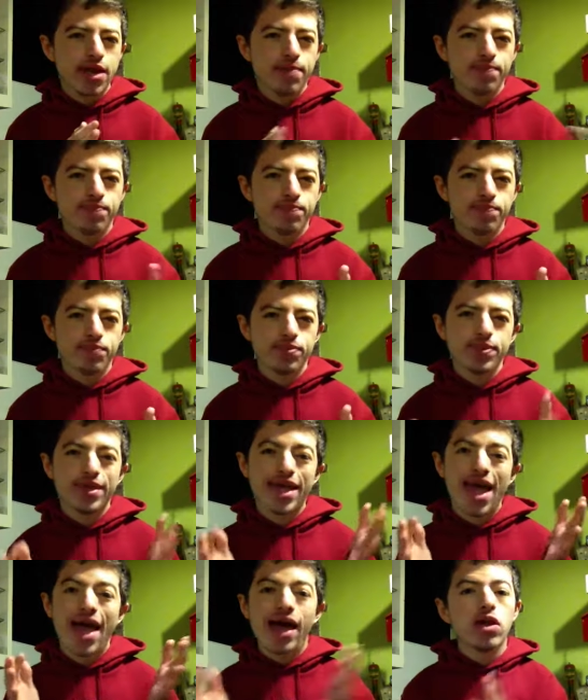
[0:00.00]
um
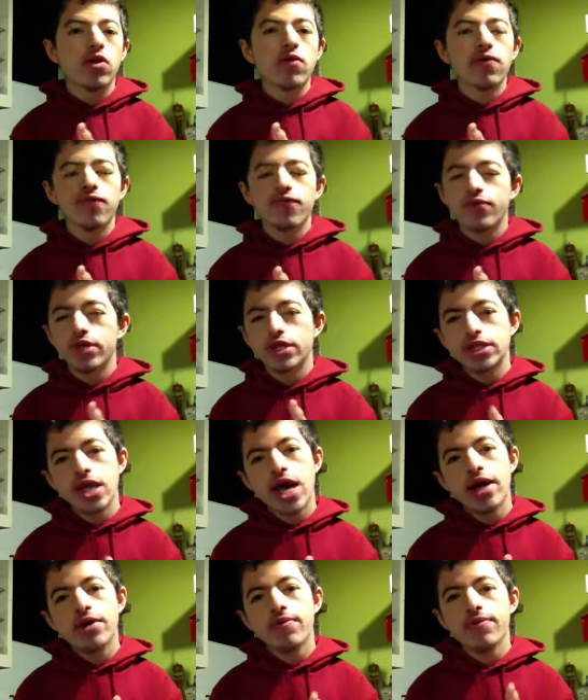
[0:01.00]
the elf
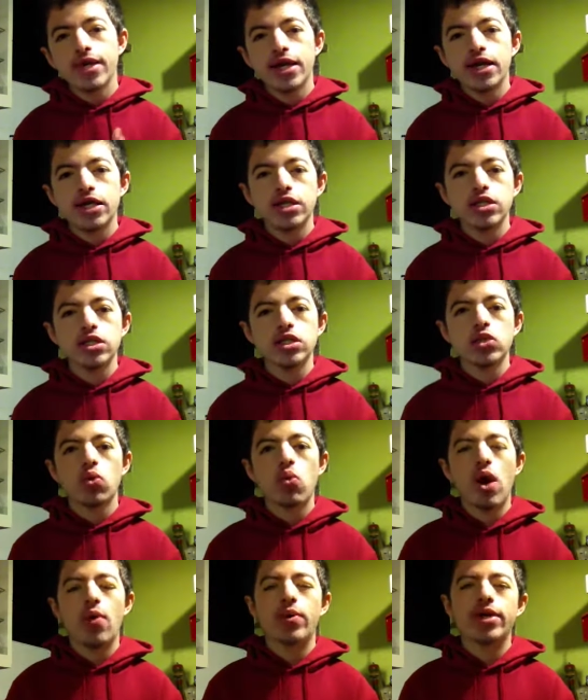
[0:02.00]
side of things
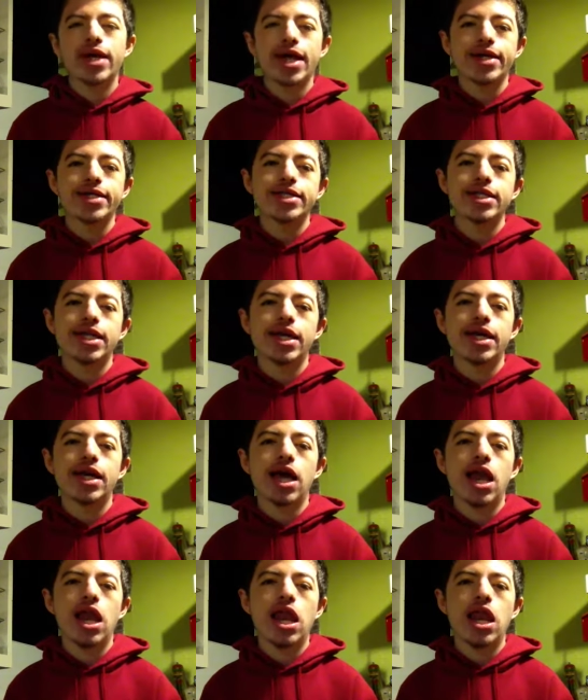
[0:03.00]
where we get to
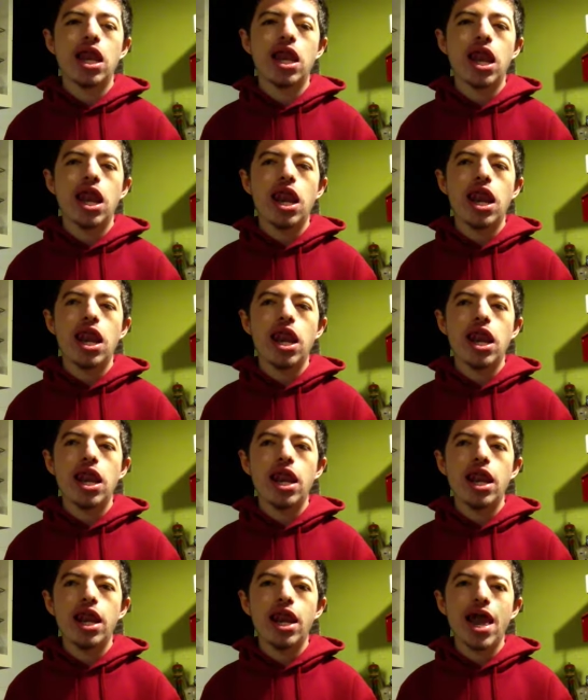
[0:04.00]
see
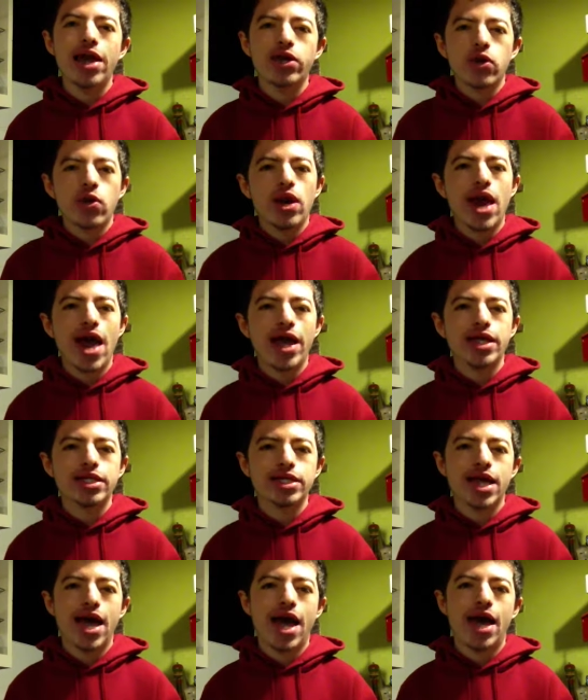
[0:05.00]

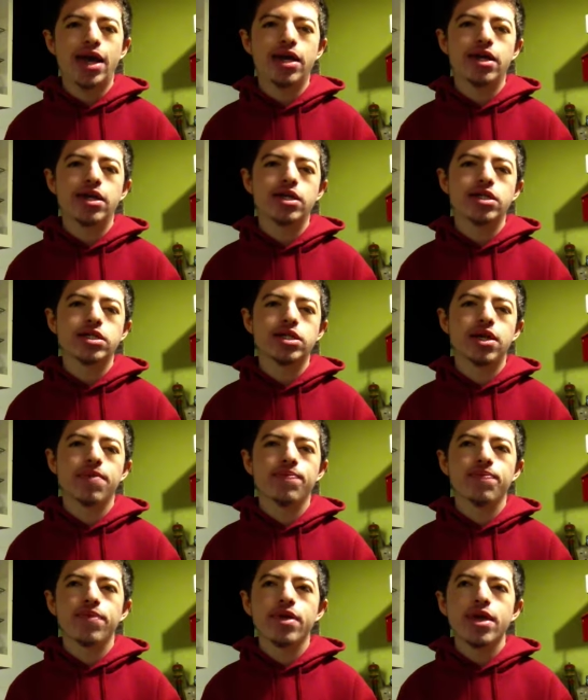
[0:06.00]
Legolas and
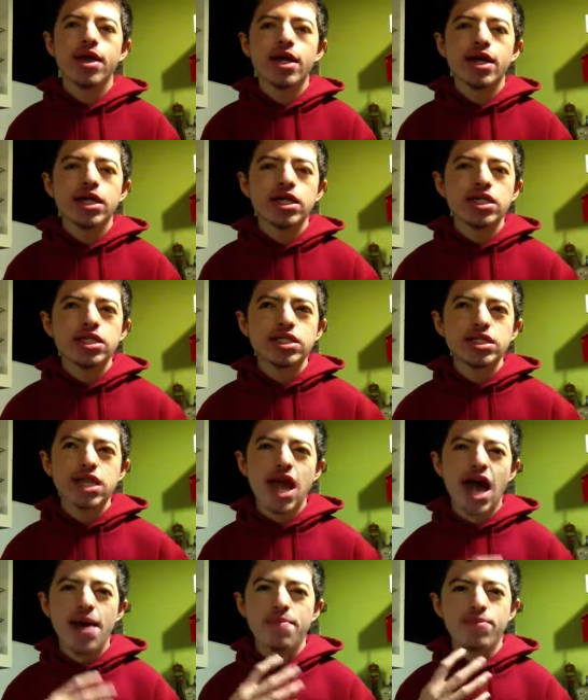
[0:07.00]

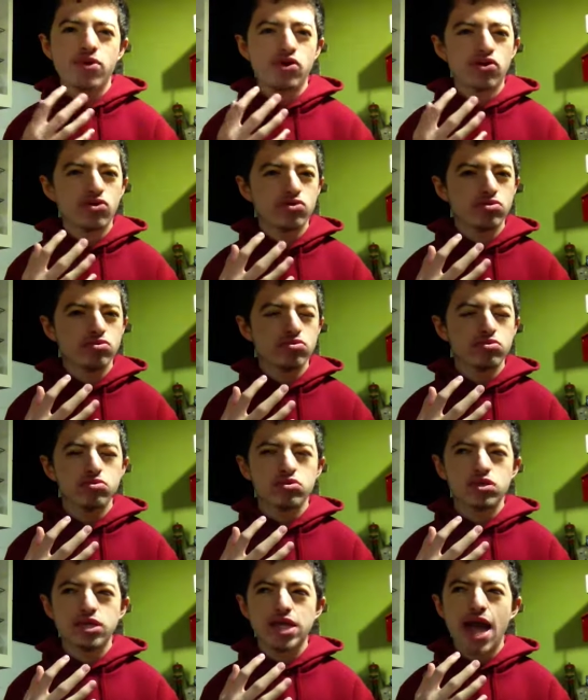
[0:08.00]
Tamar
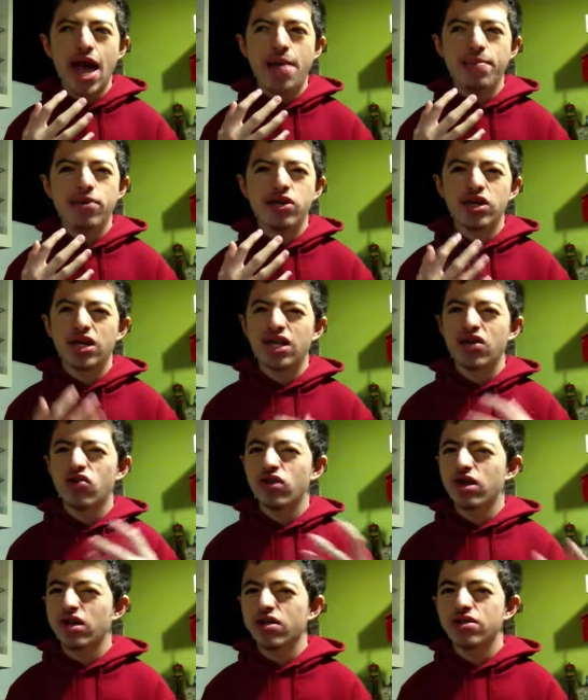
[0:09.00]

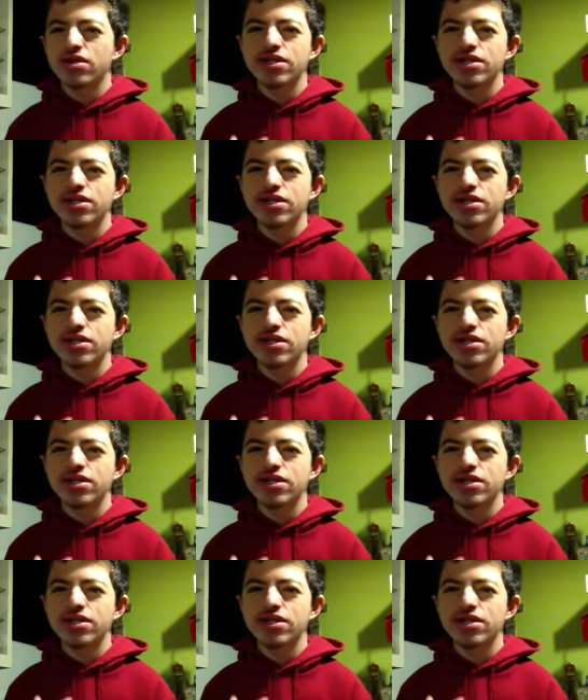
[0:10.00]
Tamaria.